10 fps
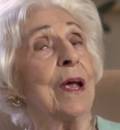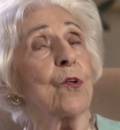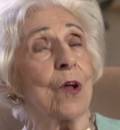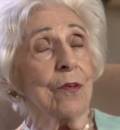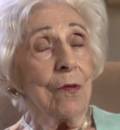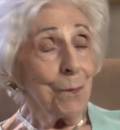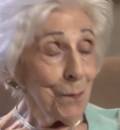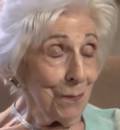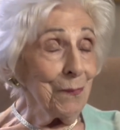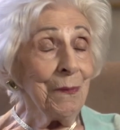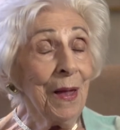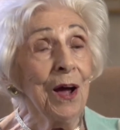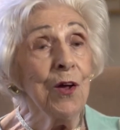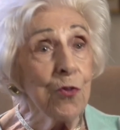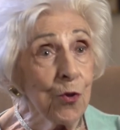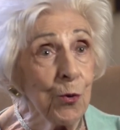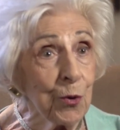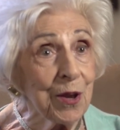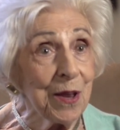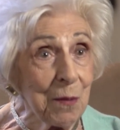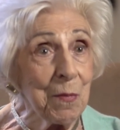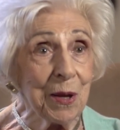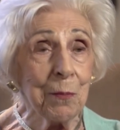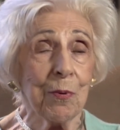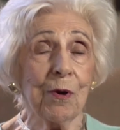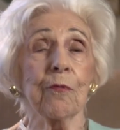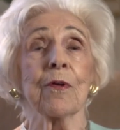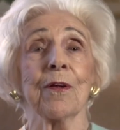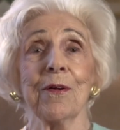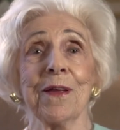actually, I sold it I made a profit.